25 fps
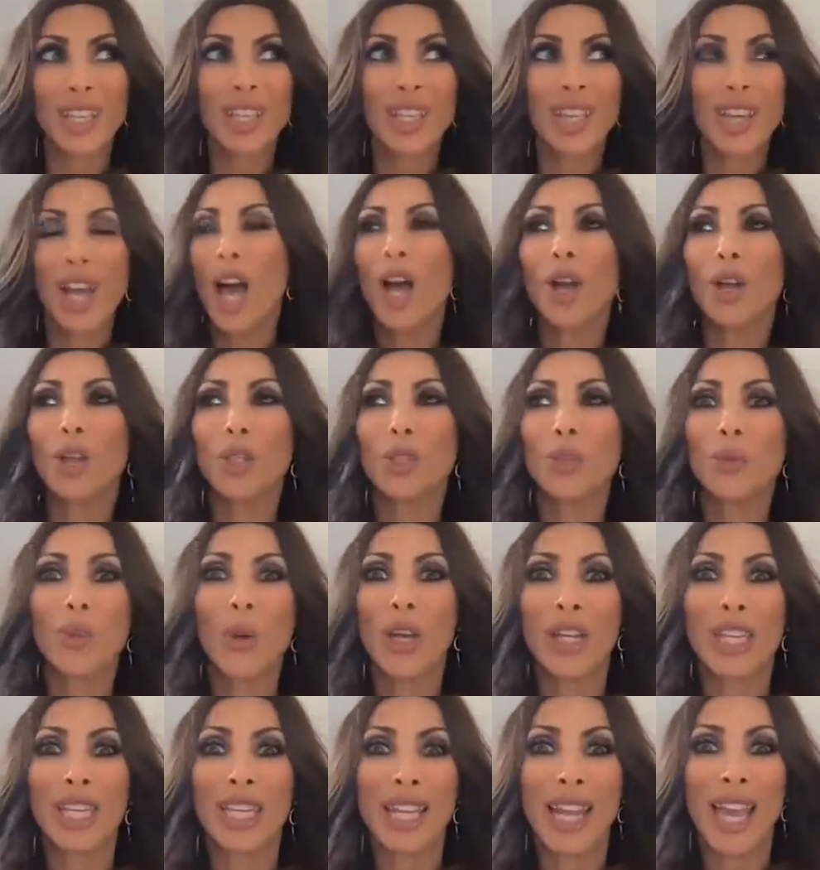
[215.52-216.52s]
I couldn't
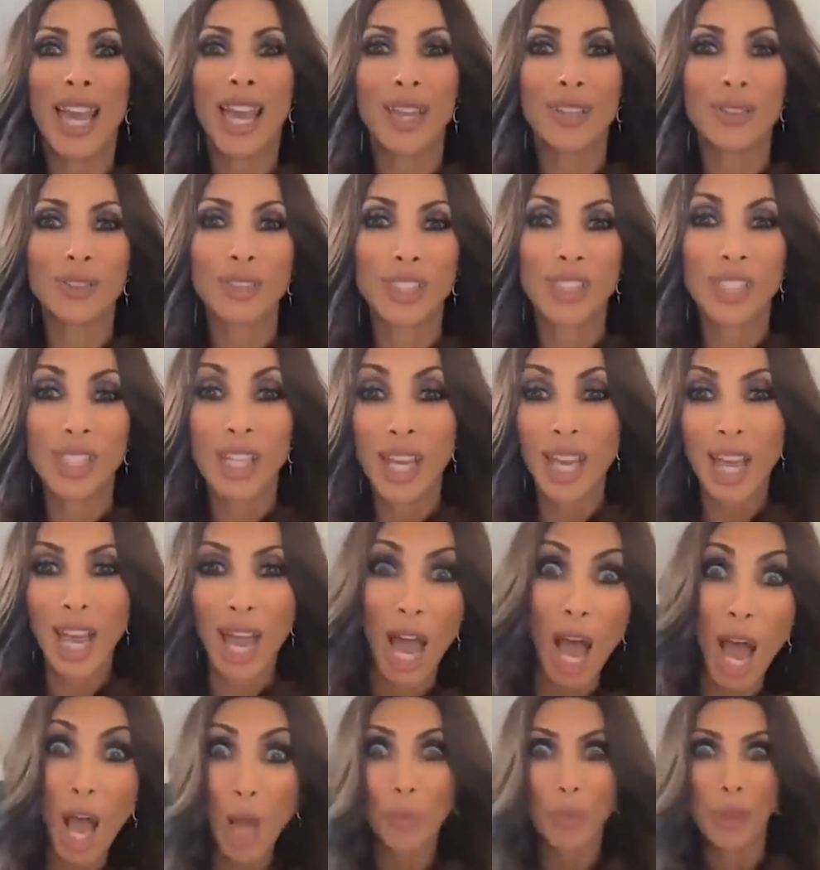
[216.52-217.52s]
work it out.
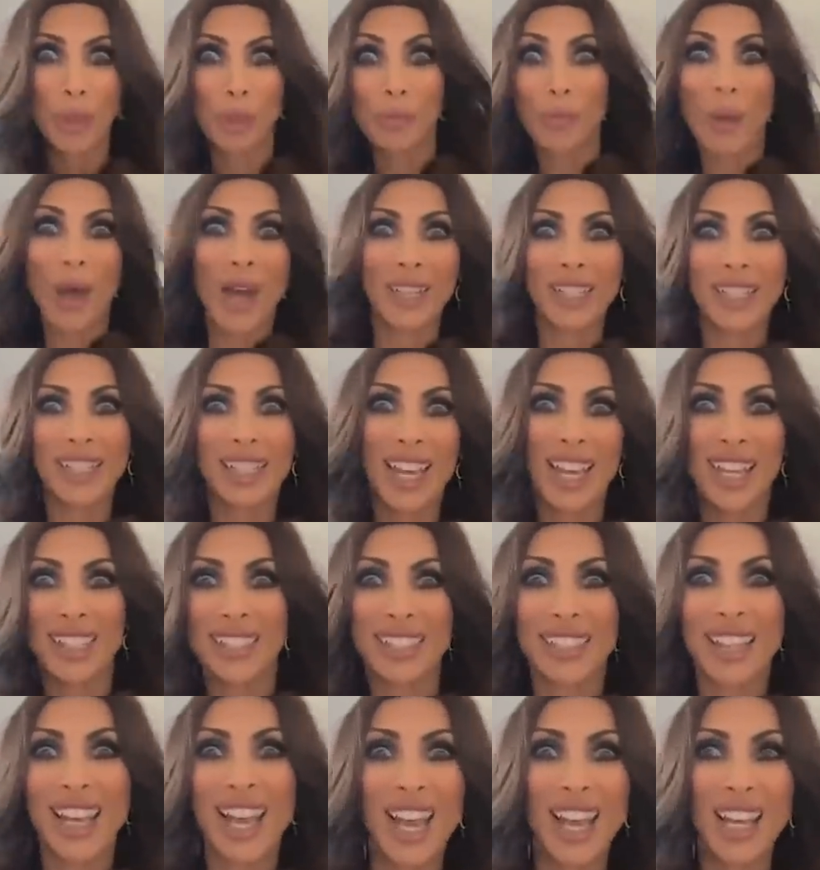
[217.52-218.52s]
I put money last
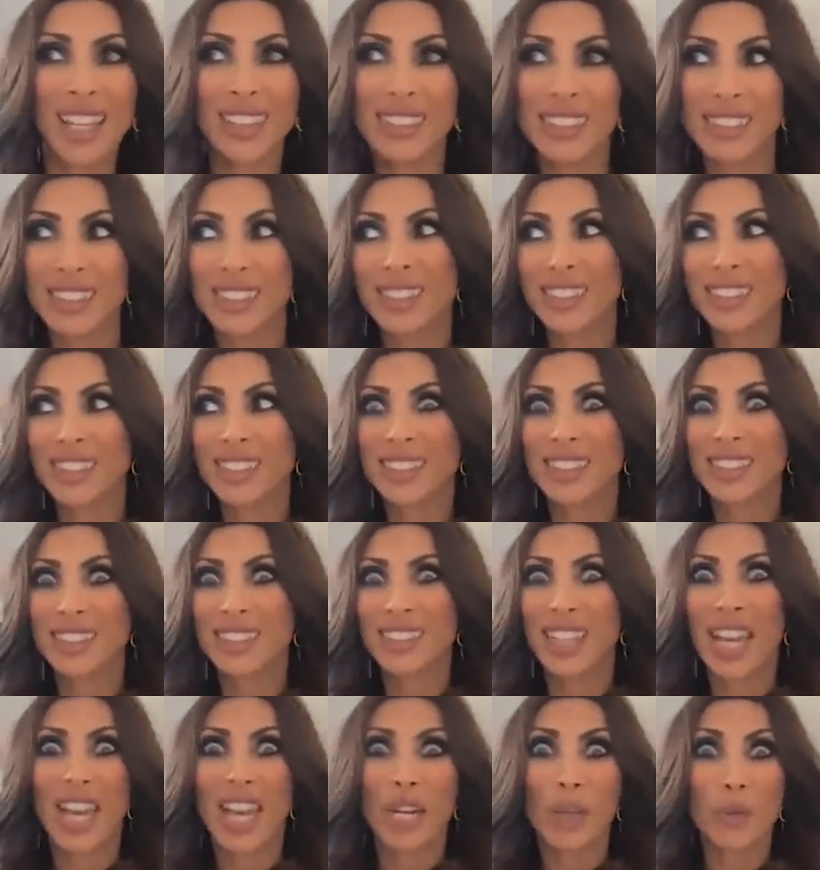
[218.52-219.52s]
night
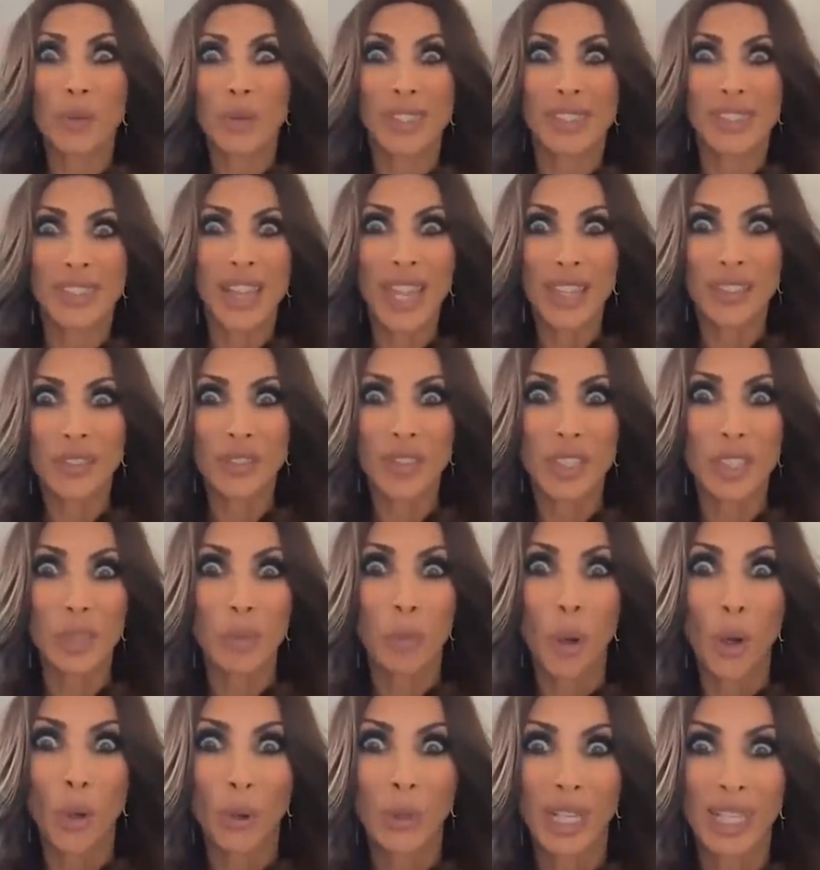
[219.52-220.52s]
and it was dead this
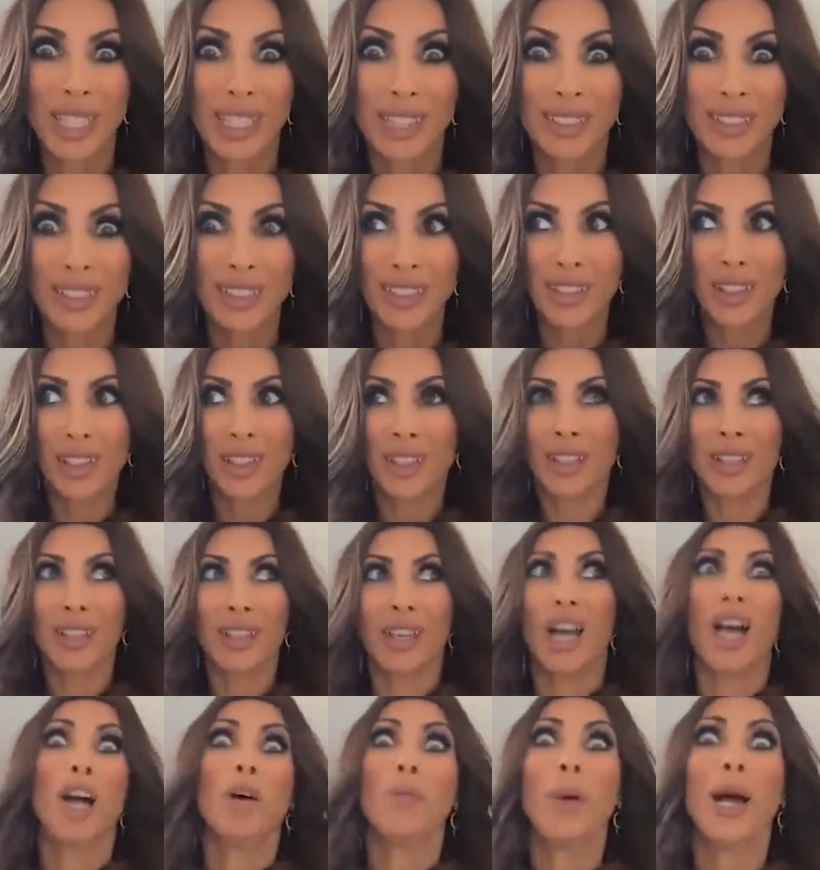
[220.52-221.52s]
morning.
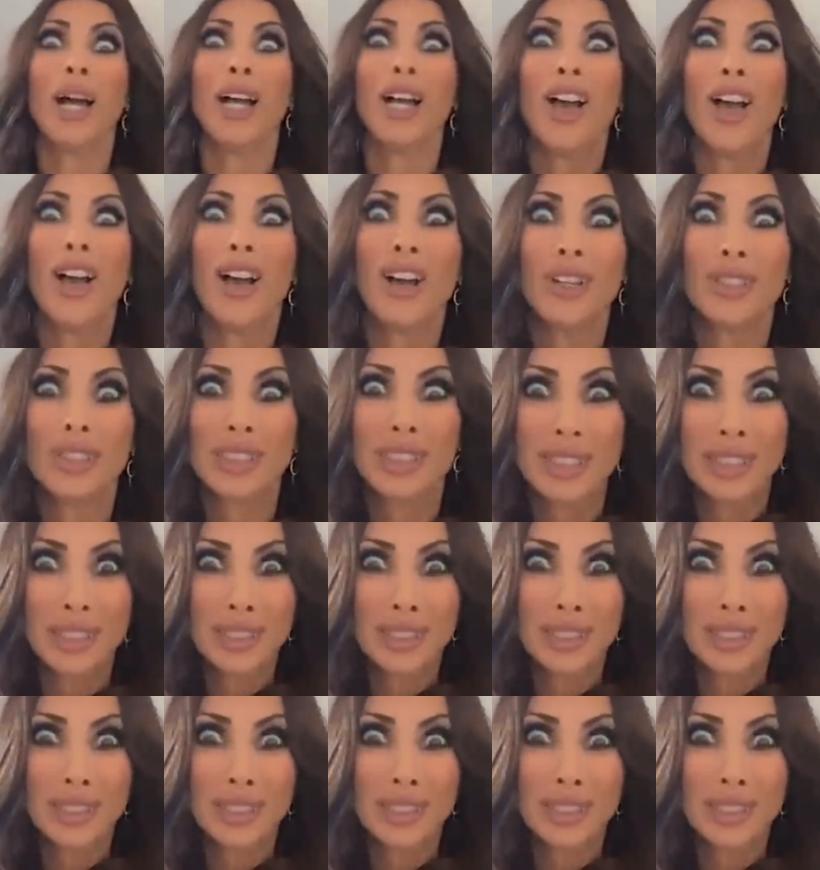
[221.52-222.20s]
Oh my God.